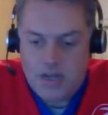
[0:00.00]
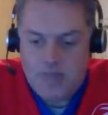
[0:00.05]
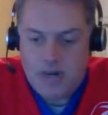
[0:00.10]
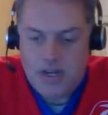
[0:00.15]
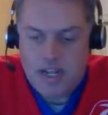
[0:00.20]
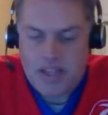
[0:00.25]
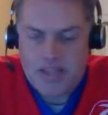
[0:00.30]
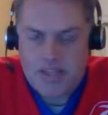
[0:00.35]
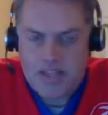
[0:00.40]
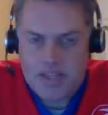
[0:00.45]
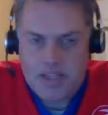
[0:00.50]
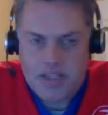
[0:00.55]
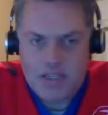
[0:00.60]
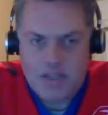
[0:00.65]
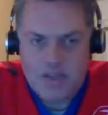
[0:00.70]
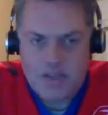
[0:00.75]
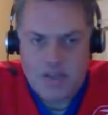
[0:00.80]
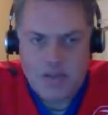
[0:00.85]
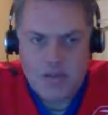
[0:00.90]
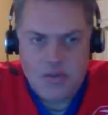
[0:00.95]
But
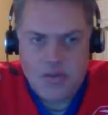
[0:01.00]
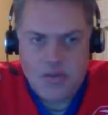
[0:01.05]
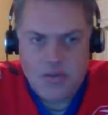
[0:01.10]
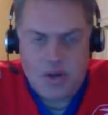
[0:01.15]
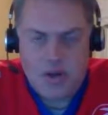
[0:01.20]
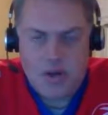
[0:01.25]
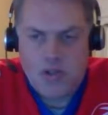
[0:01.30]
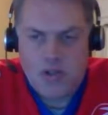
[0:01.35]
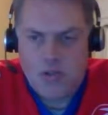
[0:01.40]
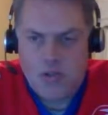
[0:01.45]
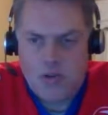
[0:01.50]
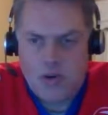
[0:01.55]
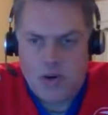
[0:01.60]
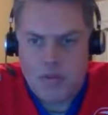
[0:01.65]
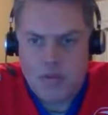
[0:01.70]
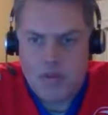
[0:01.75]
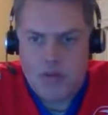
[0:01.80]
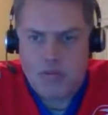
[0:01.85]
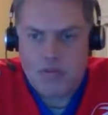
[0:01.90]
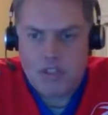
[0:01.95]
I think his loose
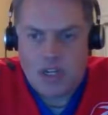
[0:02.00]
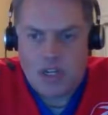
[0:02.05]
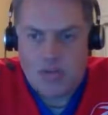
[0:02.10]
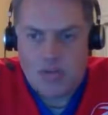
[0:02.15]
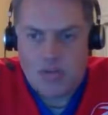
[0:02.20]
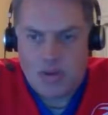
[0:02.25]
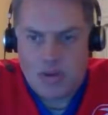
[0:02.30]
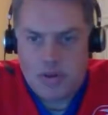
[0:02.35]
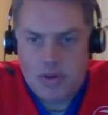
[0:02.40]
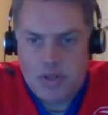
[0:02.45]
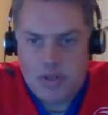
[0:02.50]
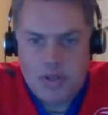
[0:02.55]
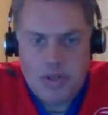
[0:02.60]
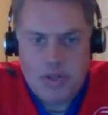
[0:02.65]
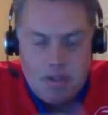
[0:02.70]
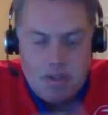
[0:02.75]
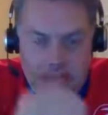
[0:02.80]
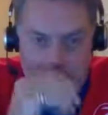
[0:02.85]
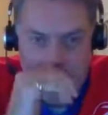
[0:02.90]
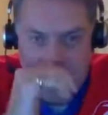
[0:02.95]
balls were about
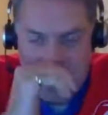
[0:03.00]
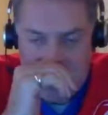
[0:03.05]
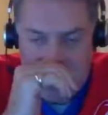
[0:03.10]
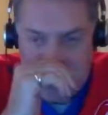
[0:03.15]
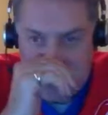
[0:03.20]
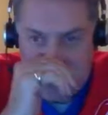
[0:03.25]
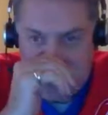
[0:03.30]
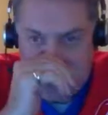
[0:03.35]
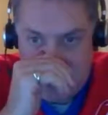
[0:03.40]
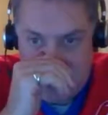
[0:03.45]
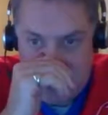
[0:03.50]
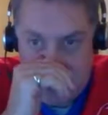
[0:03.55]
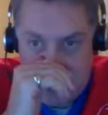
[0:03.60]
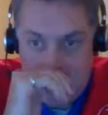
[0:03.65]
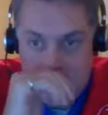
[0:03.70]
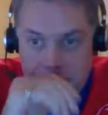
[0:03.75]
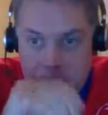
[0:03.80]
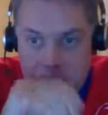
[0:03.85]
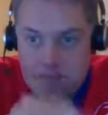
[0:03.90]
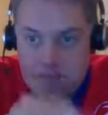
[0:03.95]
double.
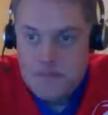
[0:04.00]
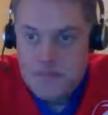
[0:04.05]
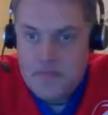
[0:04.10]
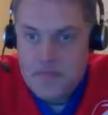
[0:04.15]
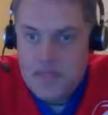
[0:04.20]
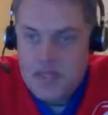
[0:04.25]
What